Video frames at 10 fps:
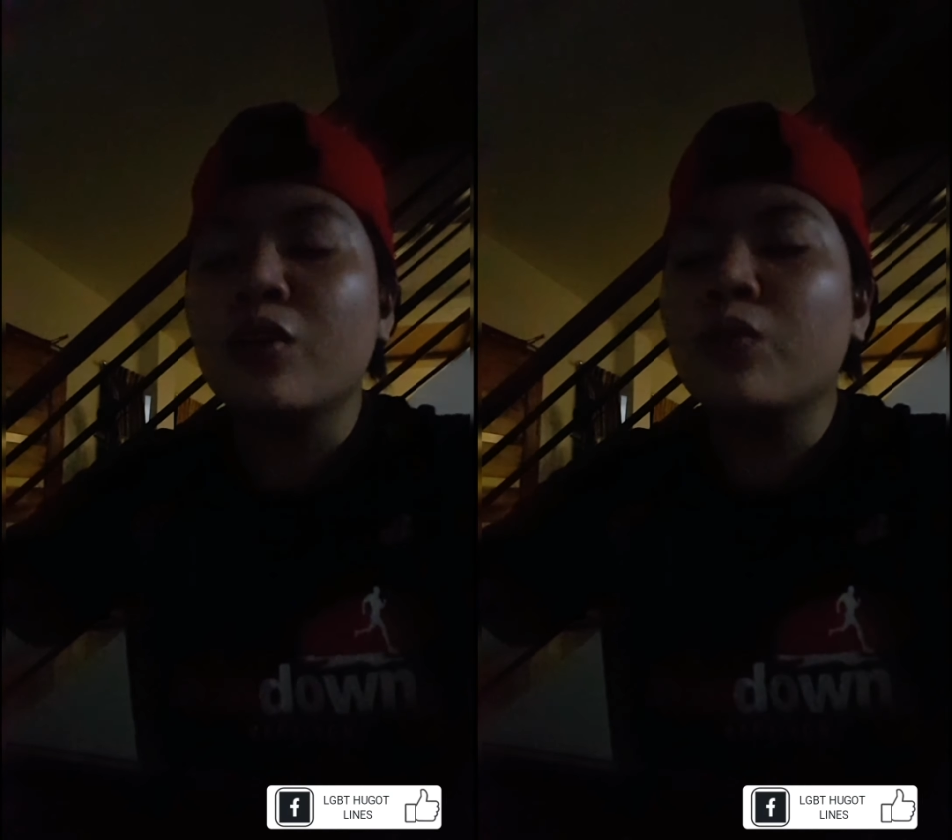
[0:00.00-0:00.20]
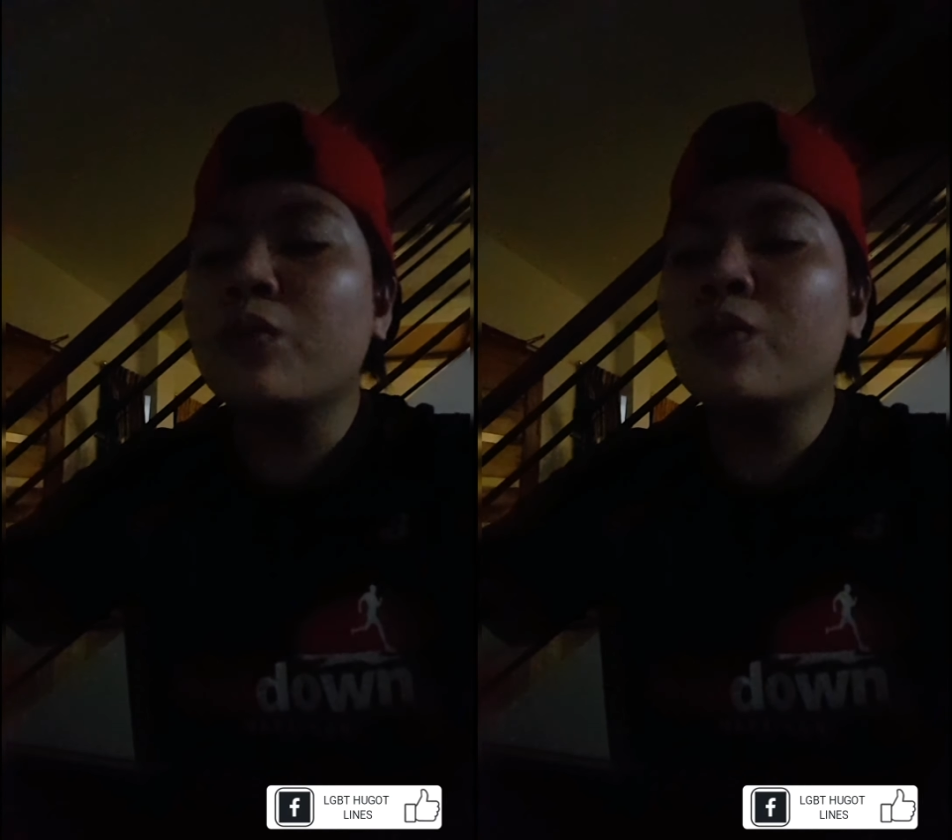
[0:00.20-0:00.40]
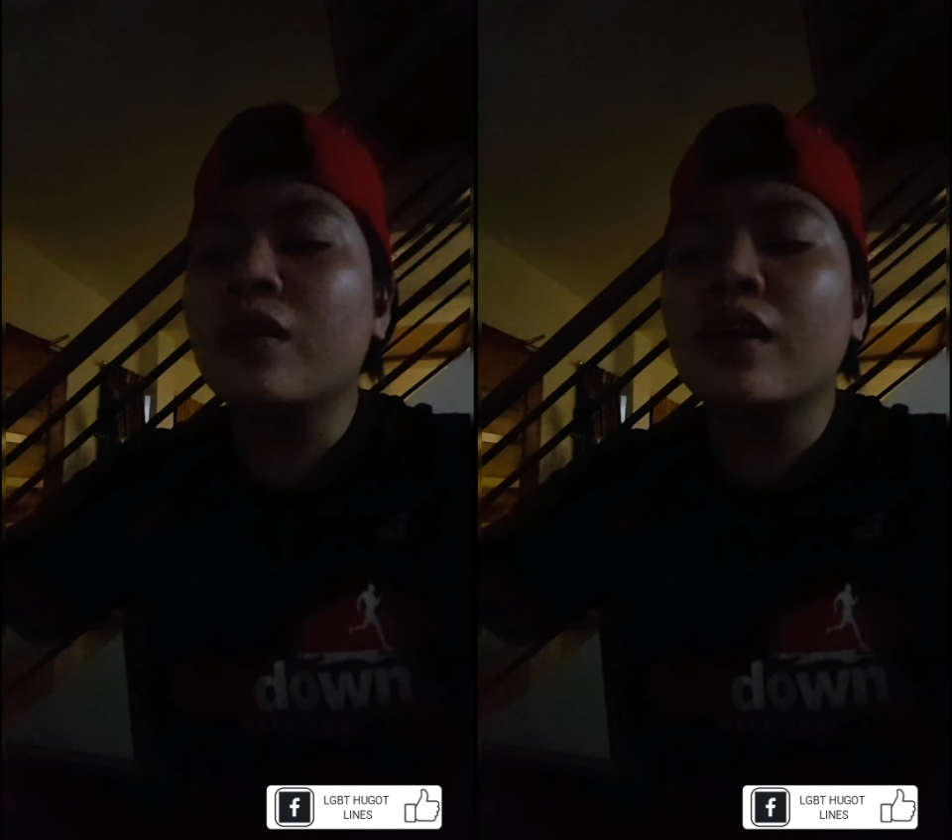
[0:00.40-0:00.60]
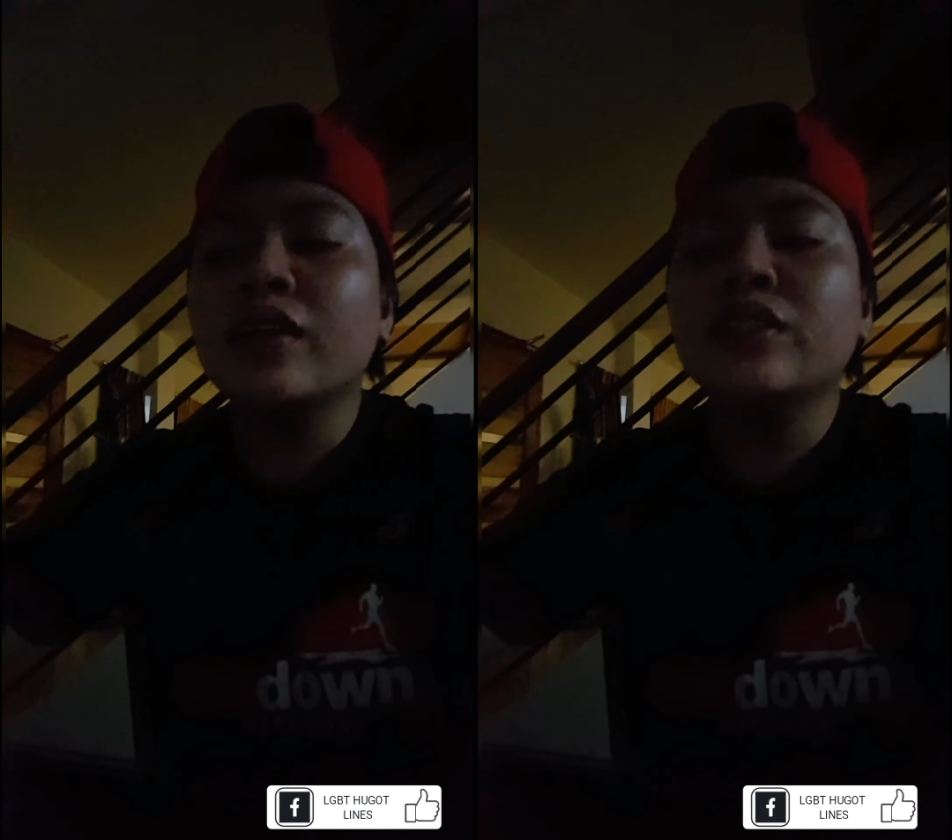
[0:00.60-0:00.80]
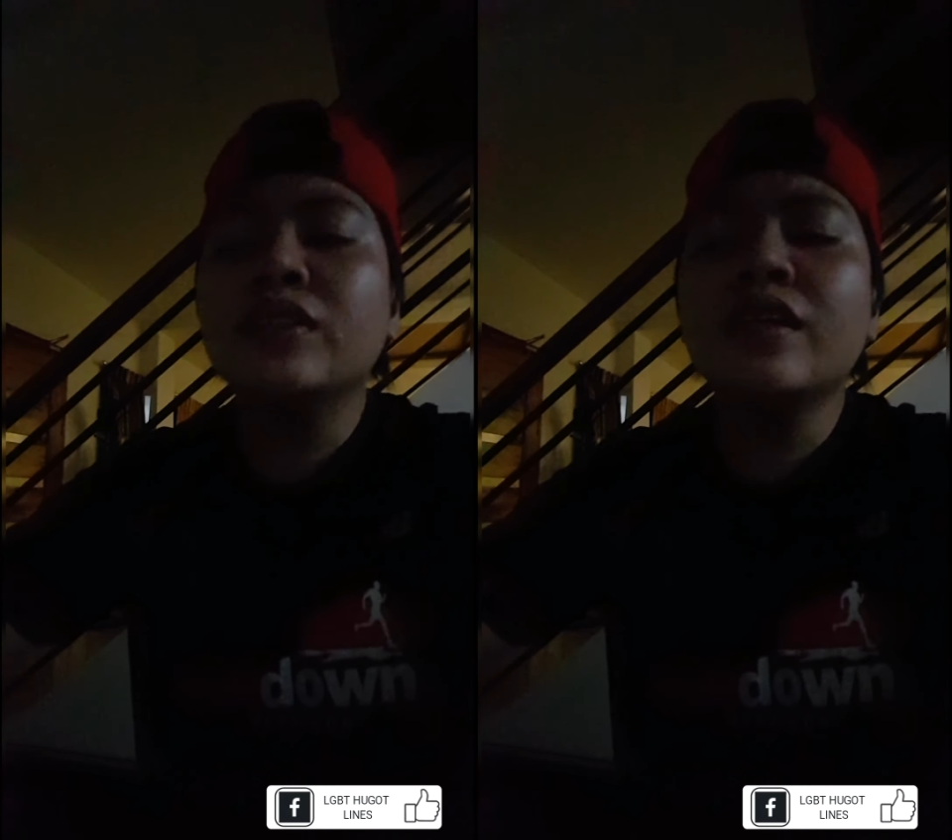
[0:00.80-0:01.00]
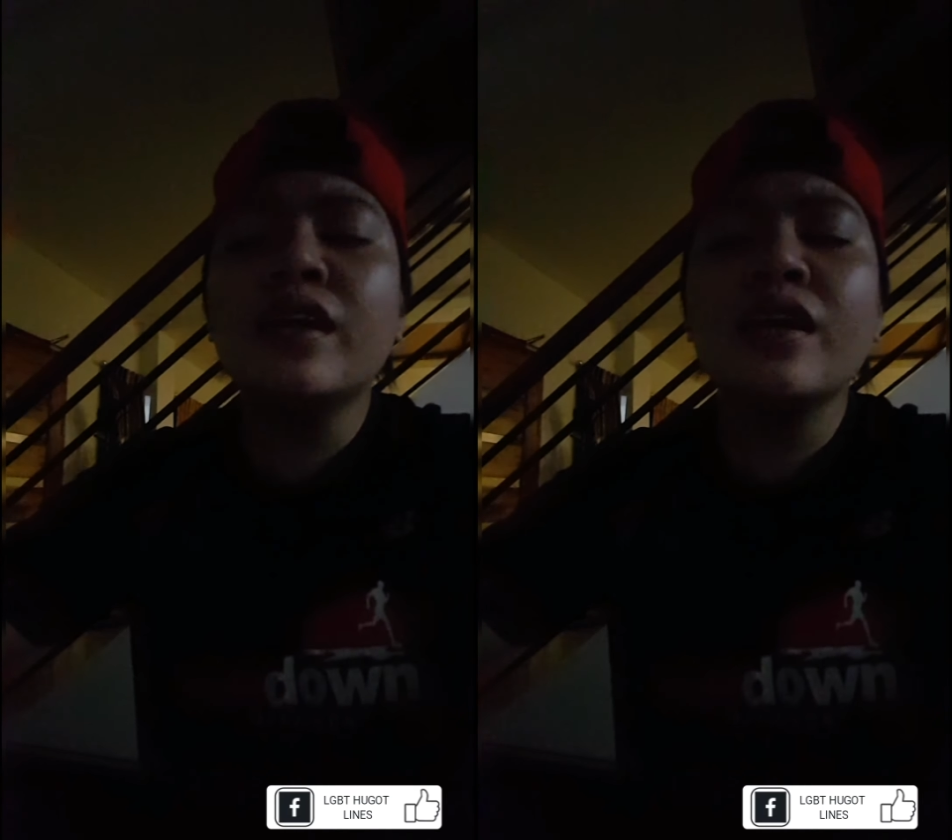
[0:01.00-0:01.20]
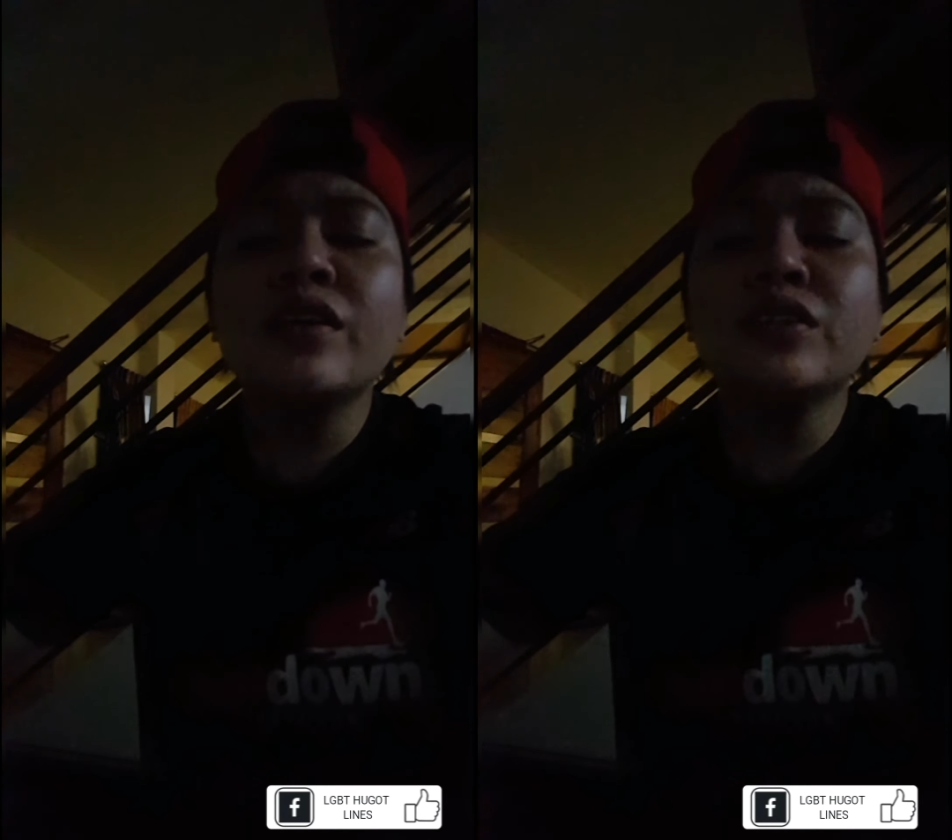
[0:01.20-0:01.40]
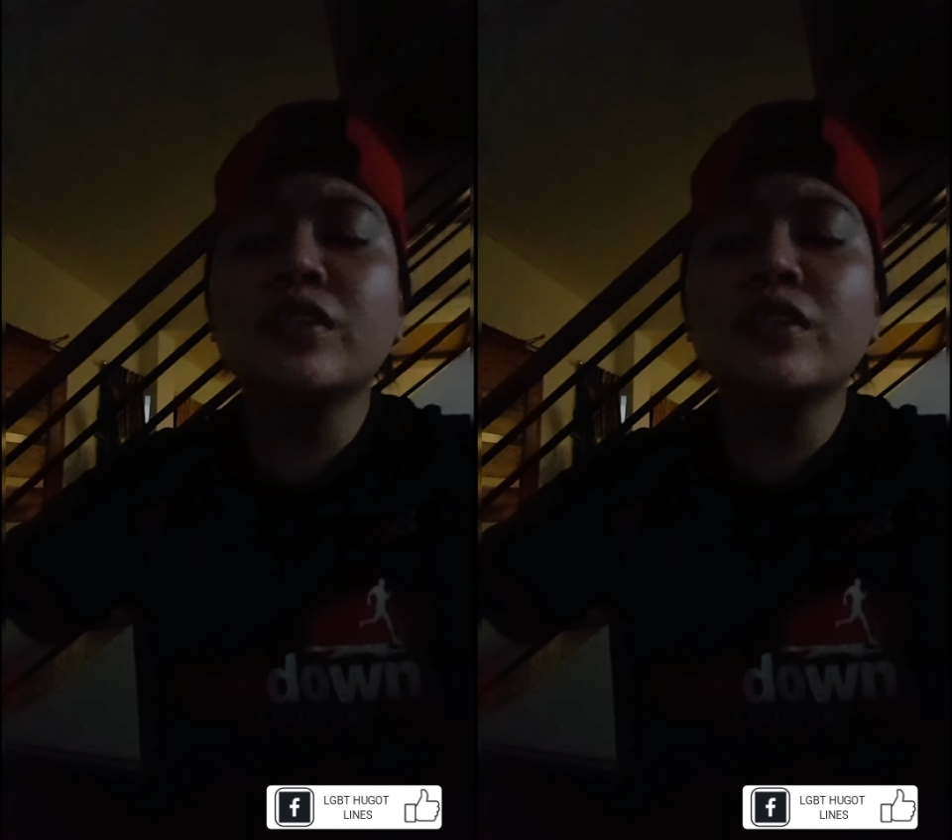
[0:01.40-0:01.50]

was there